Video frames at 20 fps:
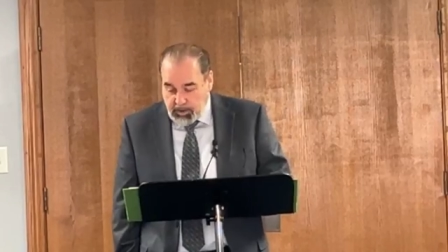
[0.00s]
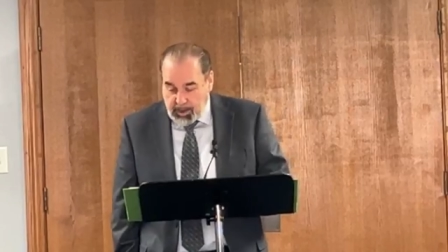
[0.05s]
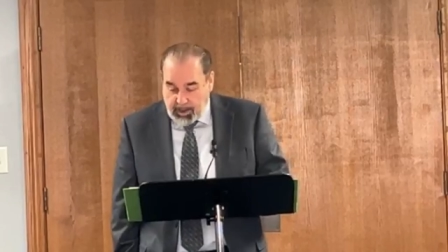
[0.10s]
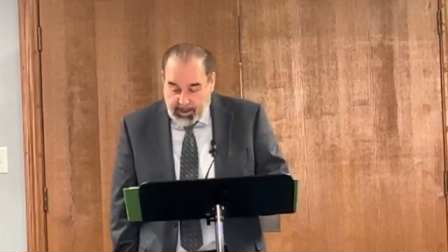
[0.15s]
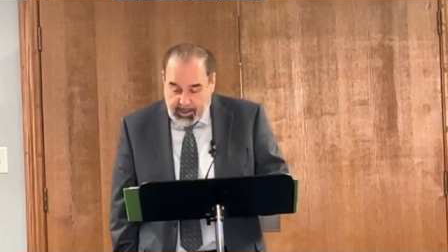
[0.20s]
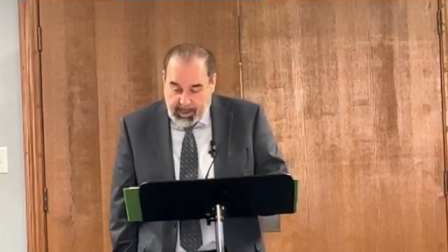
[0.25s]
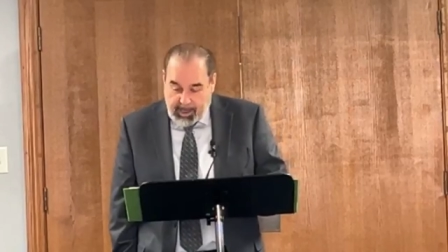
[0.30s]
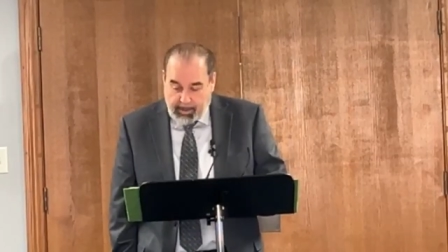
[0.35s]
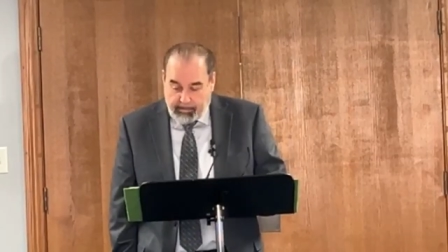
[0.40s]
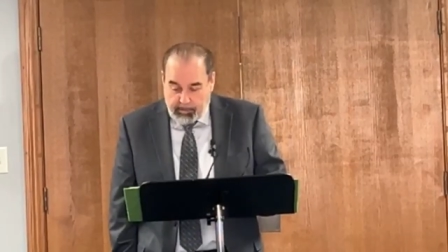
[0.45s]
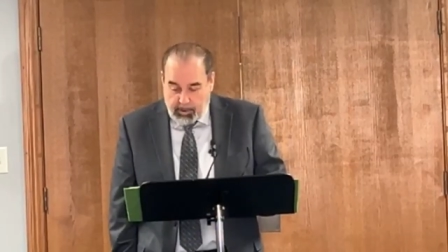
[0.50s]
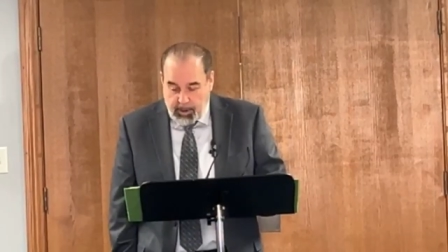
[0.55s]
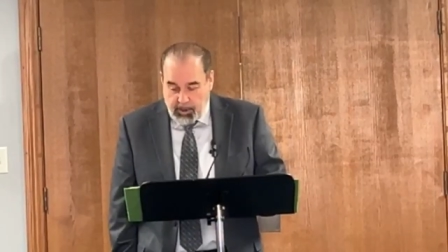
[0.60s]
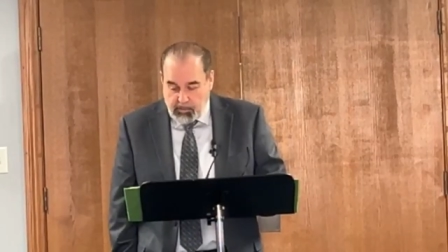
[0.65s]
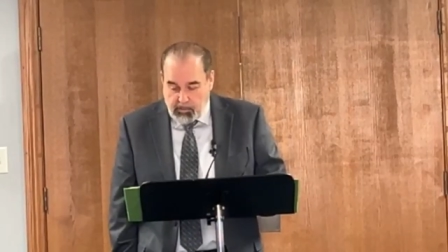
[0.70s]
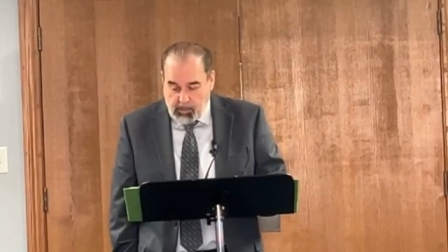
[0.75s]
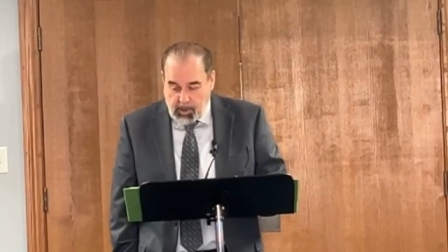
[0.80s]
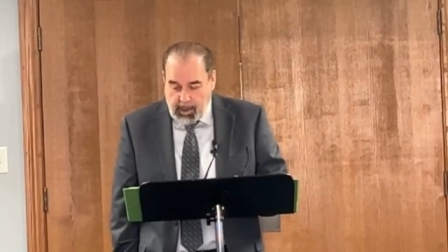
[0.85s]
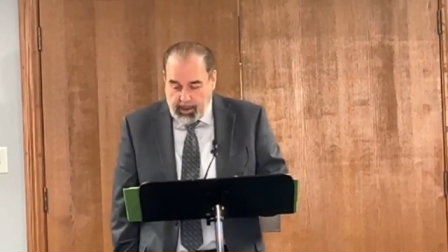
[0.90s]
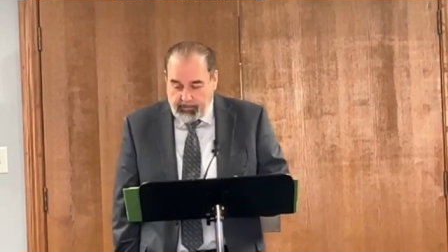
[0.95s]
which I can't
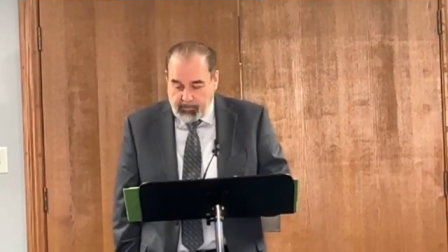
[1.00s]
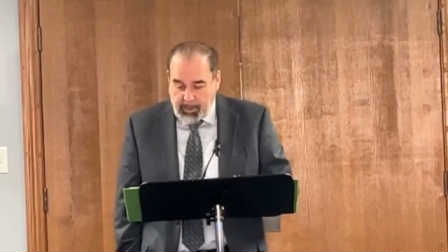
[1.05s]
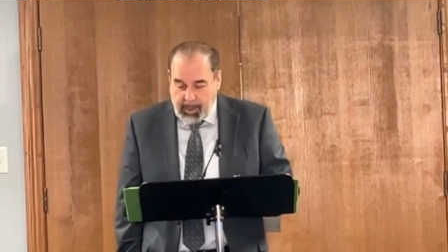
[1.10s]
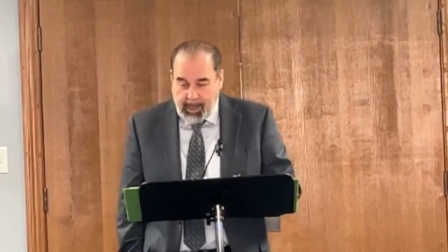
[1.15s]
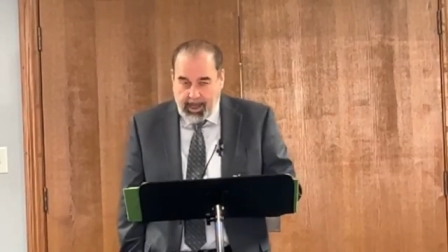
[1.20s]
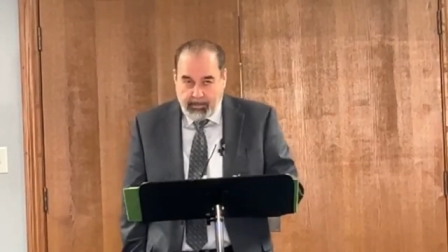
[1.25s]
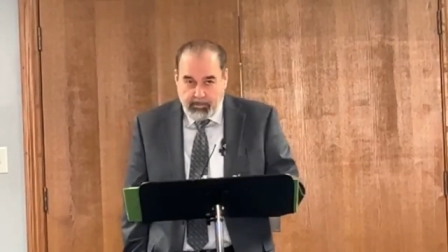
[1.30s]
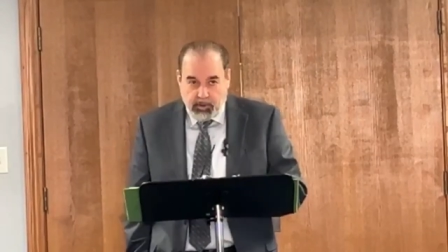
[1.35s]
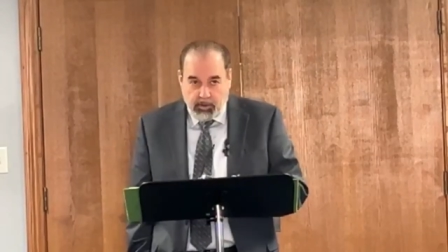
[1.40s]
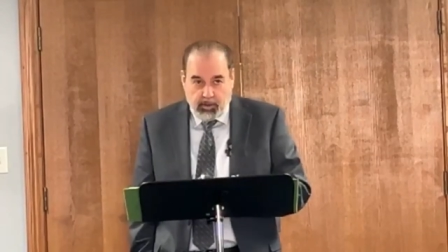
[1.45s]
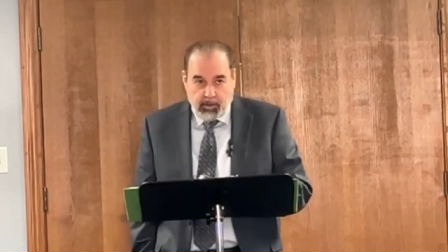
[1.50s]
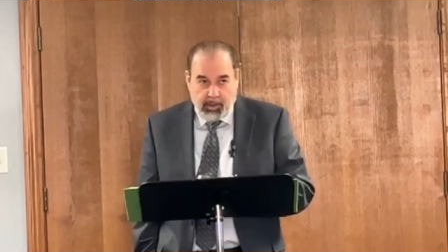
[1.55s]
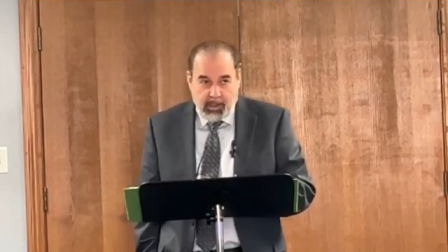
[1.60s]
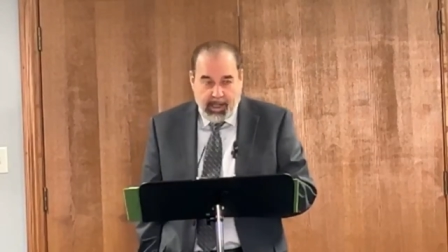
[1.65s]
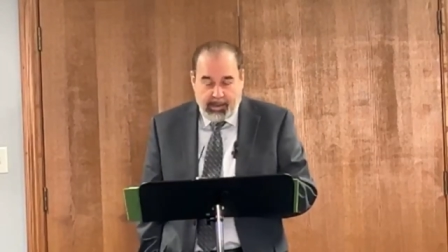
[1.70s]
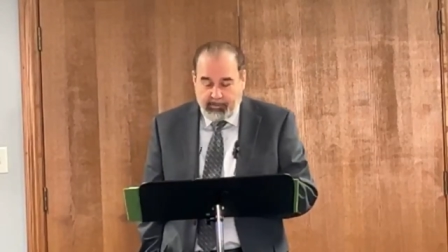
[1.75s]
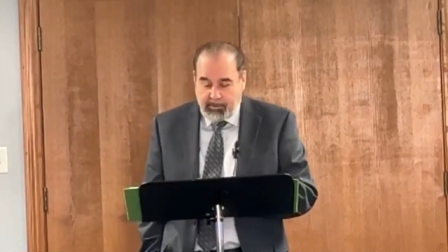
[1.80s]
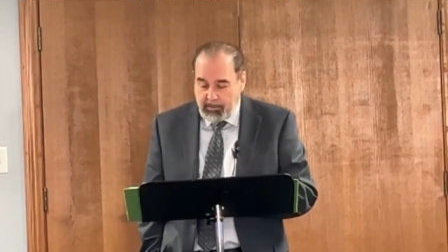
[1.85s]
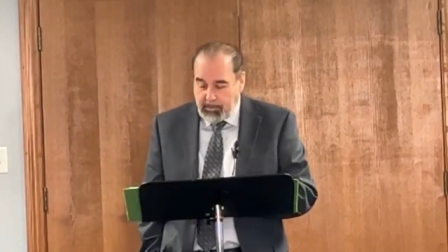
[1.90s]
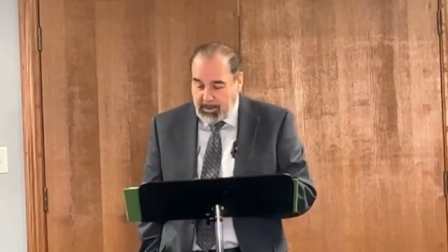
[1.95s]
because we're out of time, so
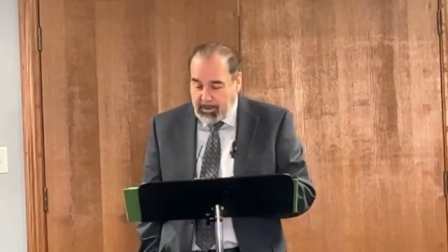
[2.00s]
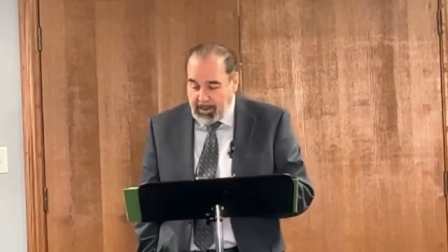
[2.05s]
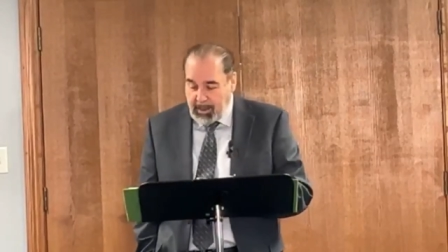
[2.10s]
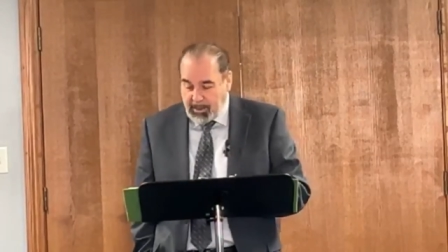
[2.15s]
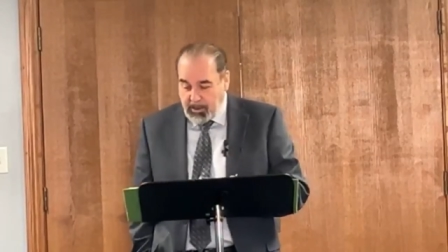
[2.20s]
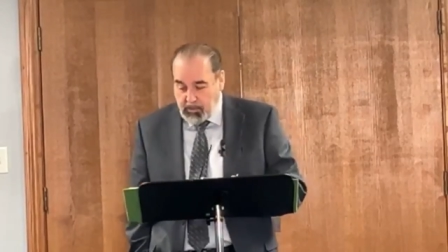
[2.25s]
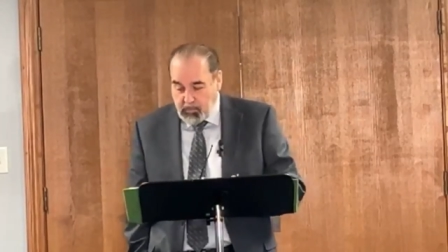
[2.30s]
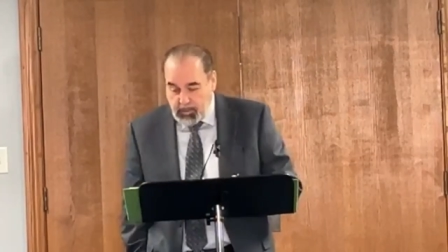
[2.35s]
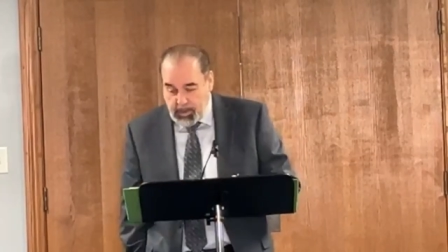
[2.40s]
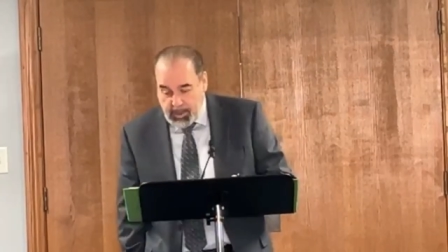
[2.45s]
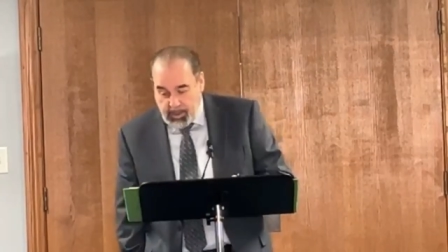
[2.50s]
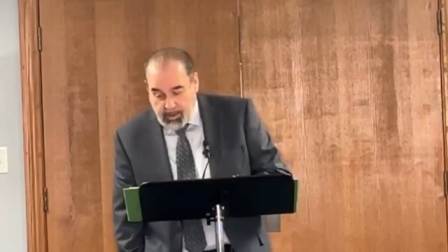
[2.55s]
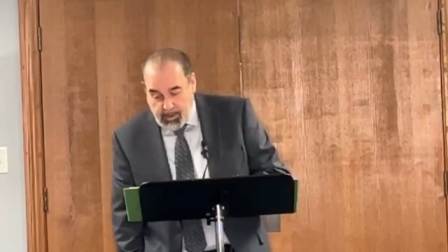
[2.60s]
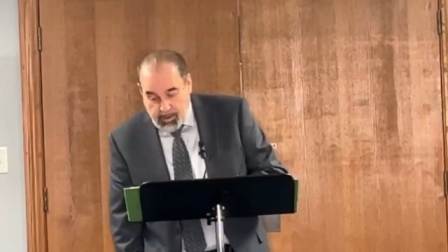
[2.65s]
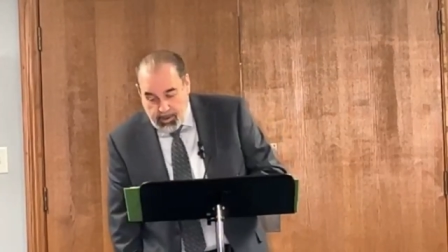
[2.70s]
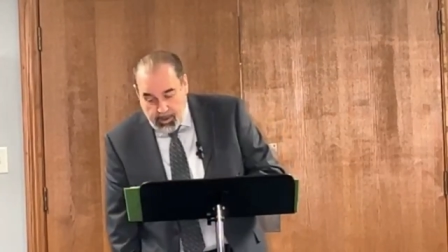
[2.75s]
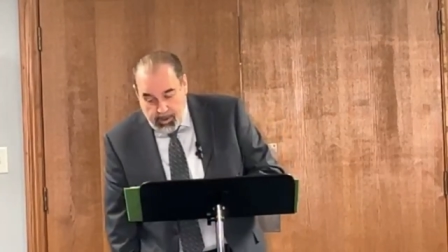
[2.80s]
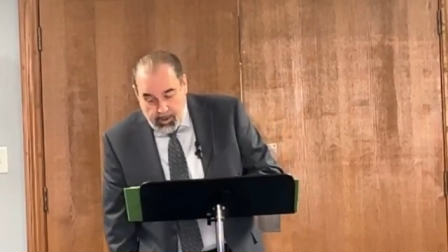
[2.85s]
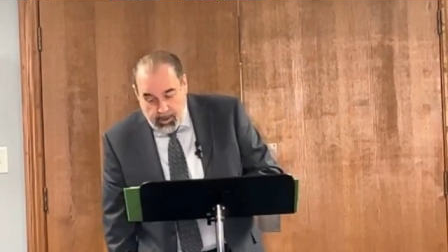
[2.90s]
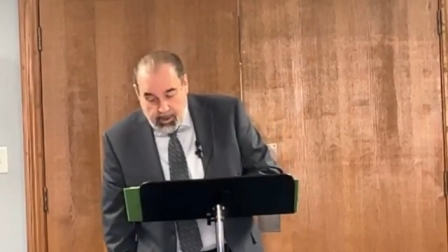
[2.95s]
it'll have to be next
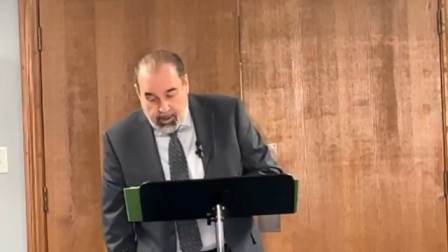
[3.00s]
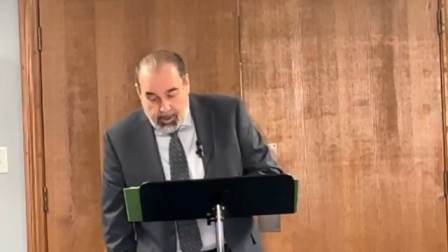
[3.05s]
week.